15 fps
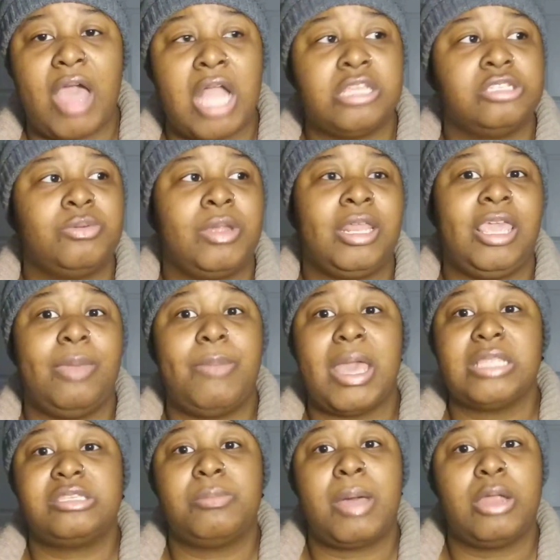I just want to get
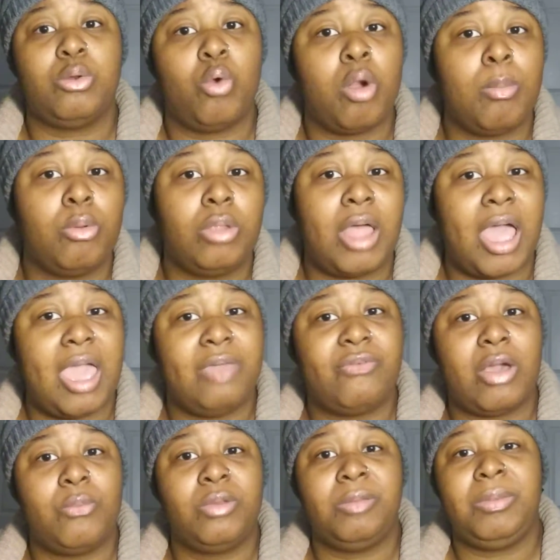back to my normal life,
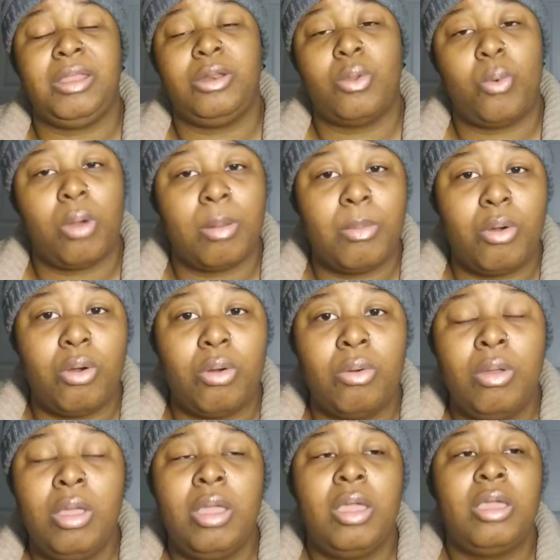I want to be normal,